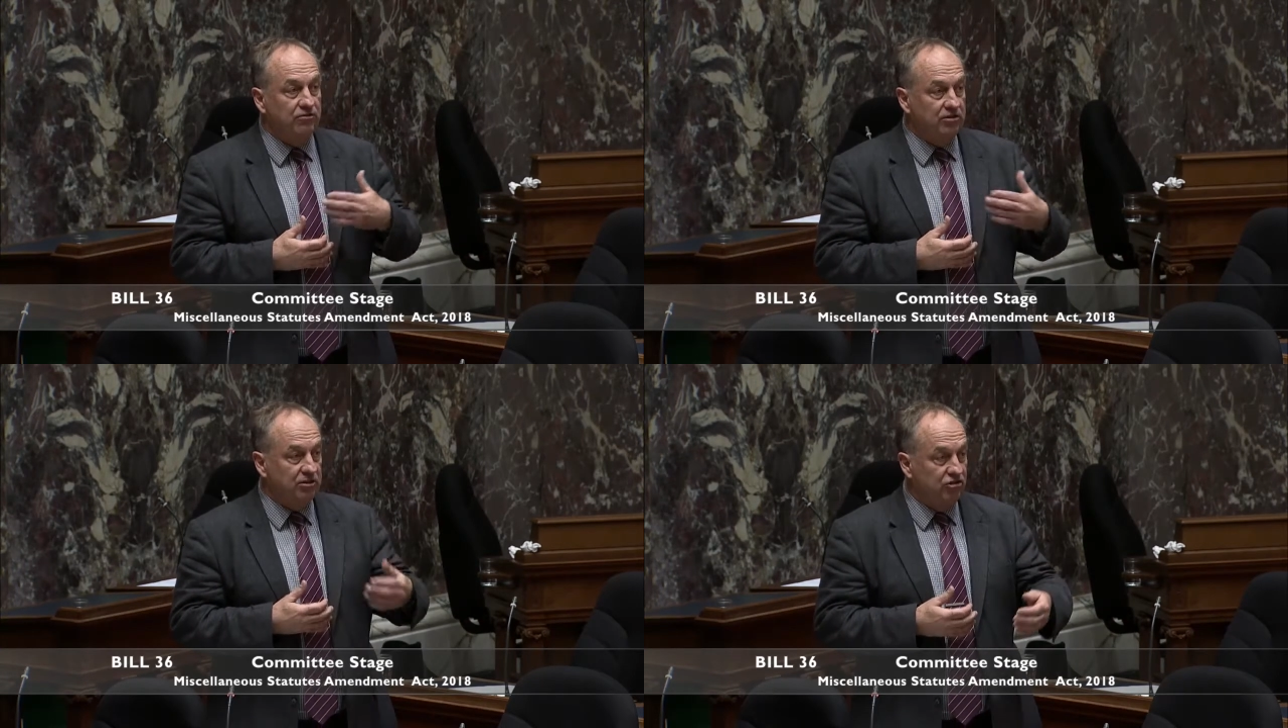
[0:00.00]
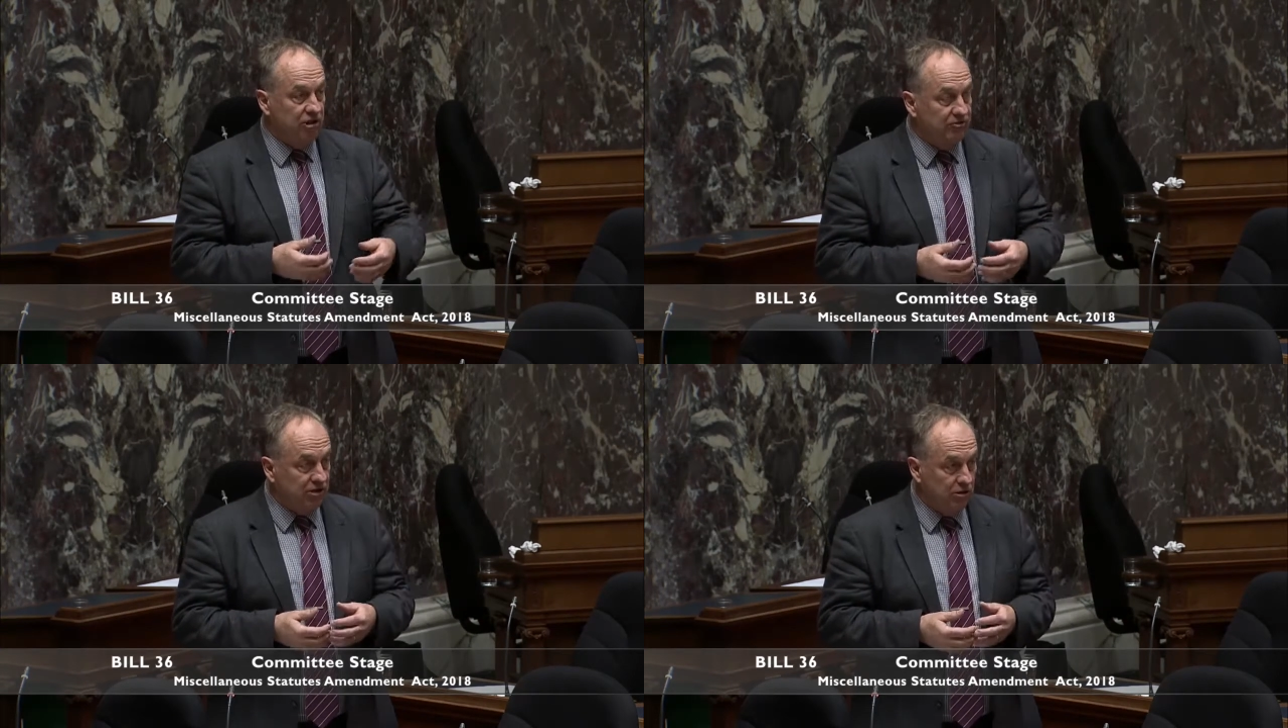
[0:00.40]
as a
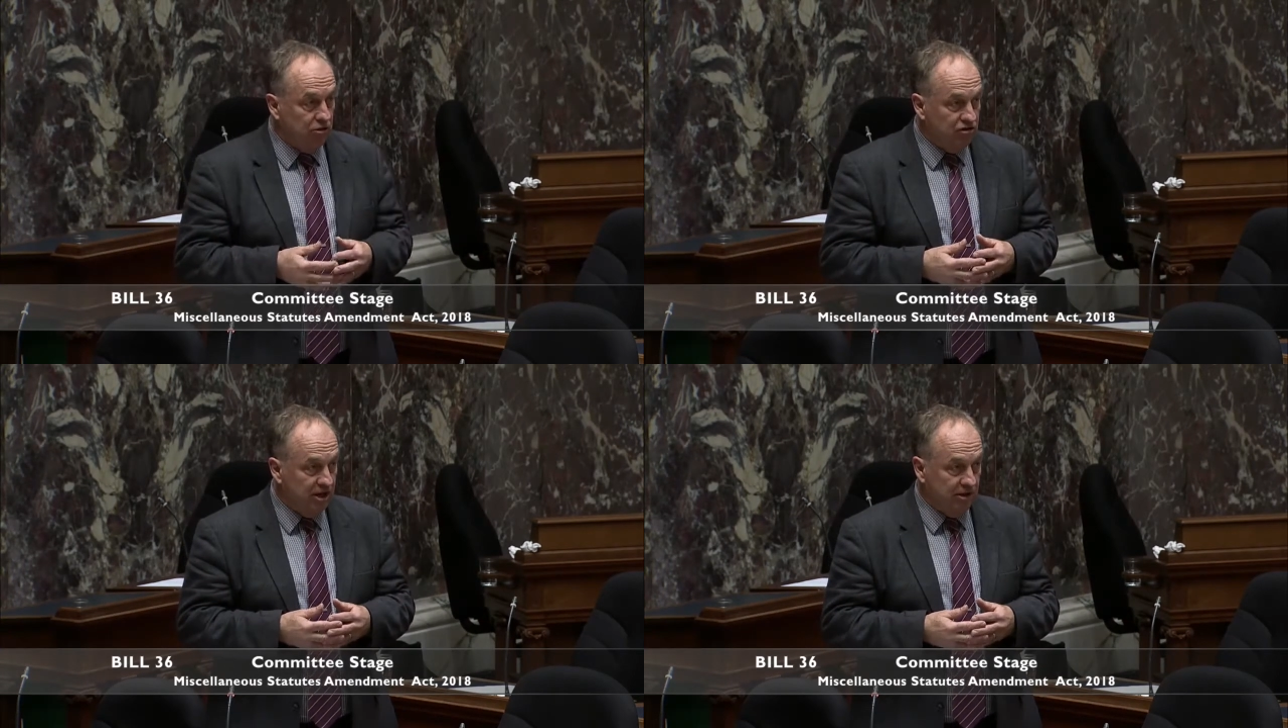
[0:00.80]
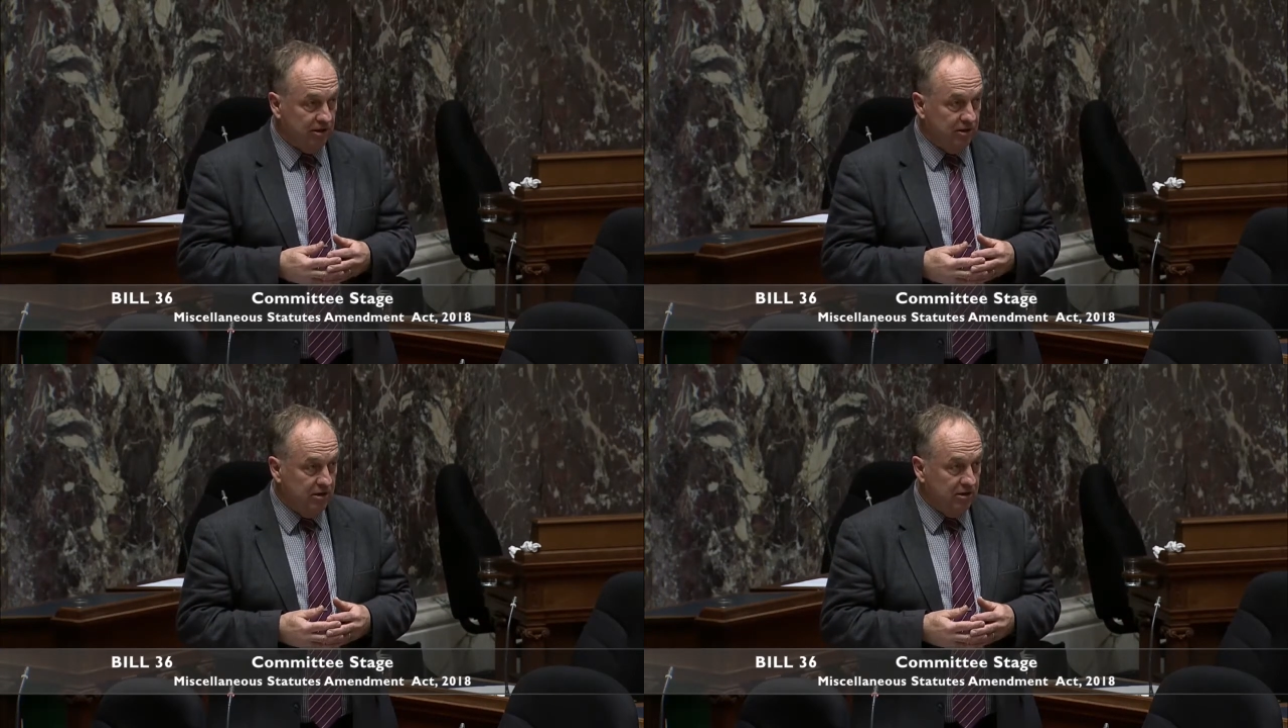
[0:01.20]
chief
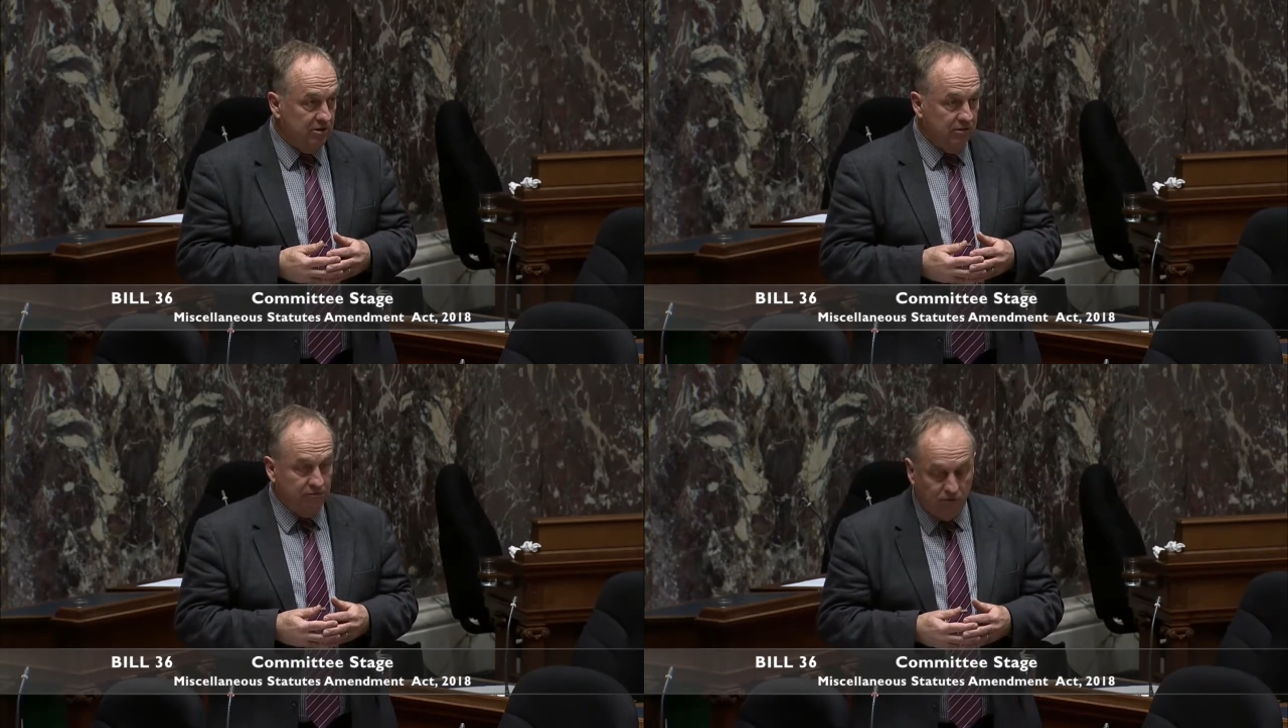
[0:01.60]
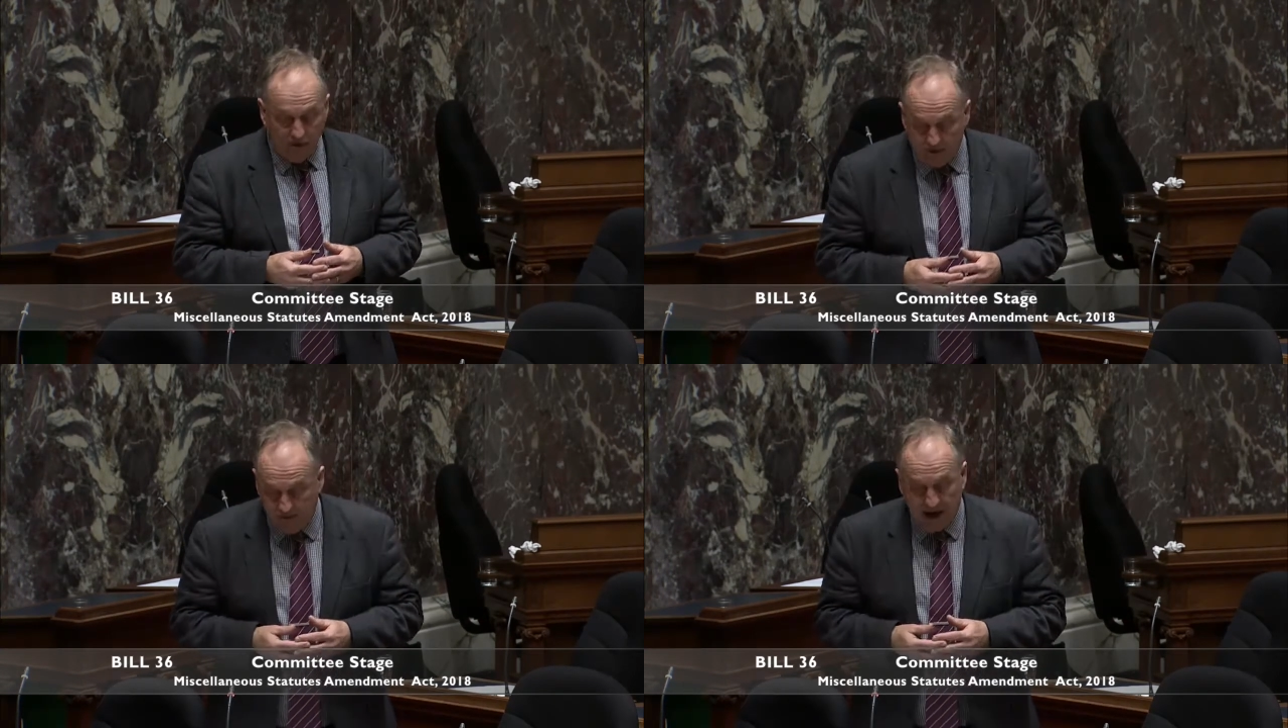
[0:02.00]
negotiator for
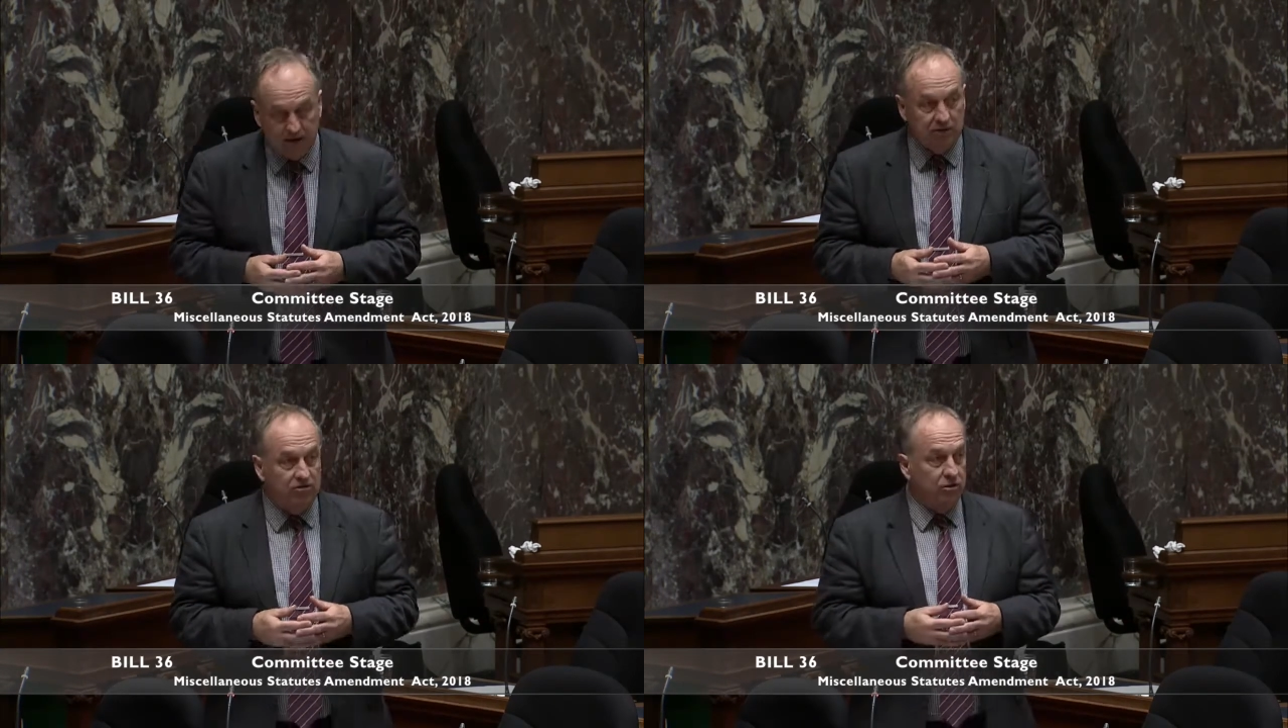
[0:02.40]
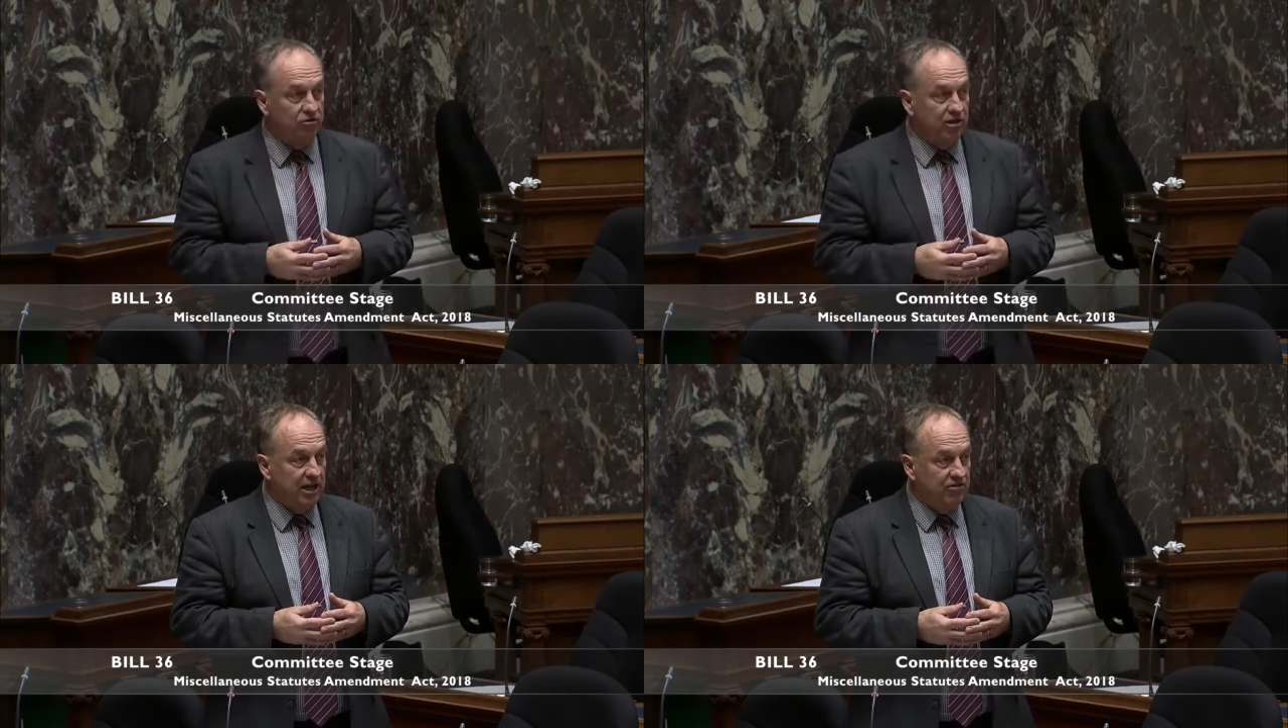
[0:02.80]
the Faculty
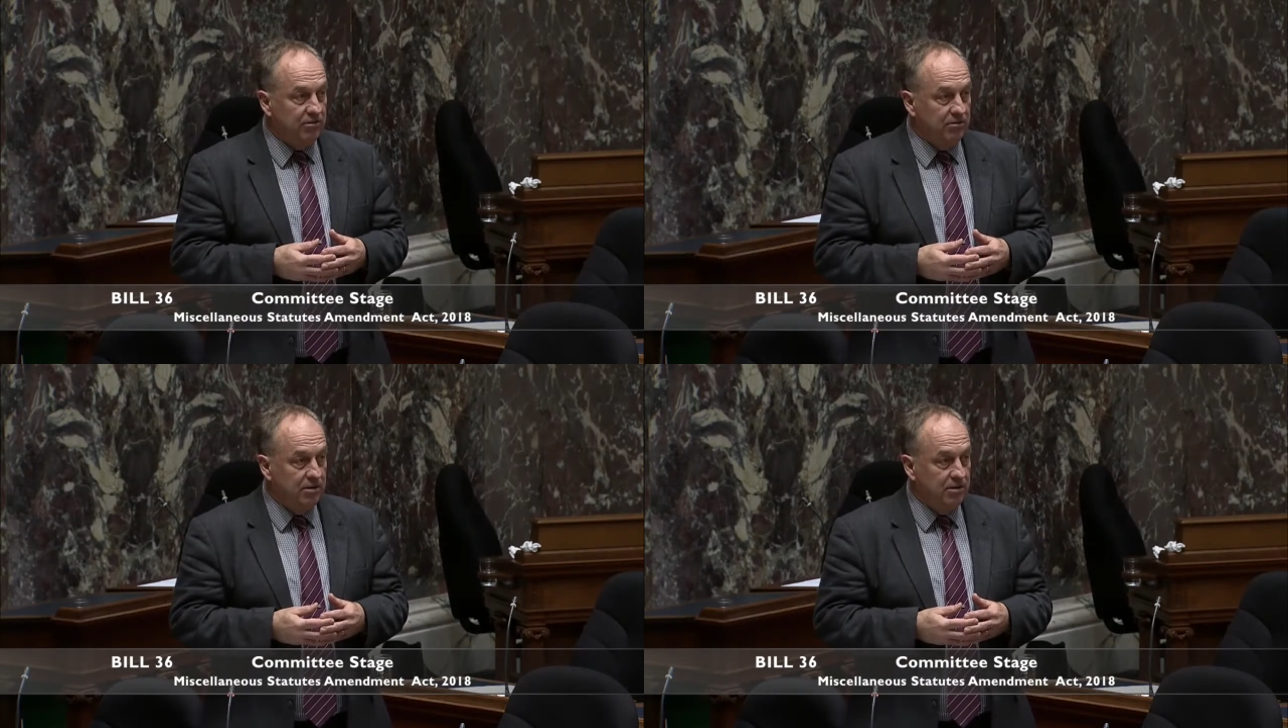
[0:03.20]
Association,